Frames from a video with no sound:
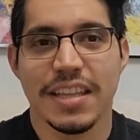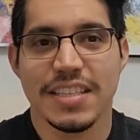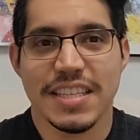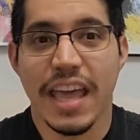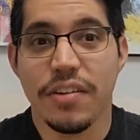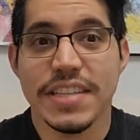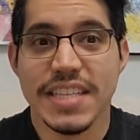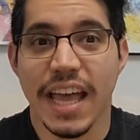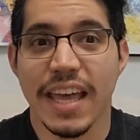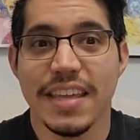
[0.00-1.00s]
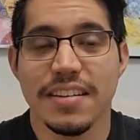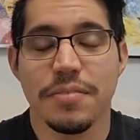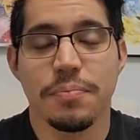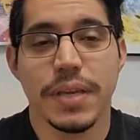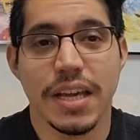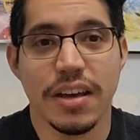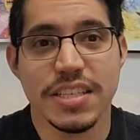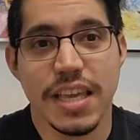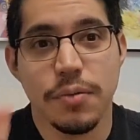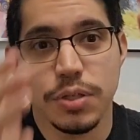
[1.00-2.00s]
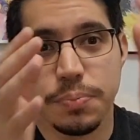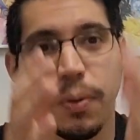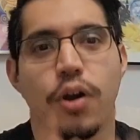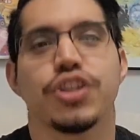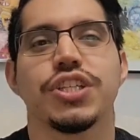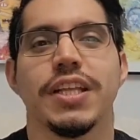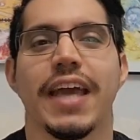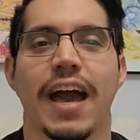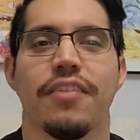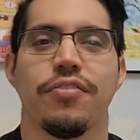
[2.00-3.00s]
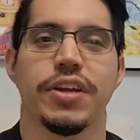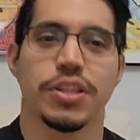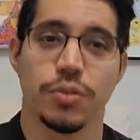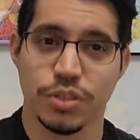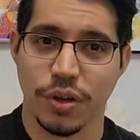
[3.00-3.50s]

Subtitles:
the snail inside, because he was partially halfway through.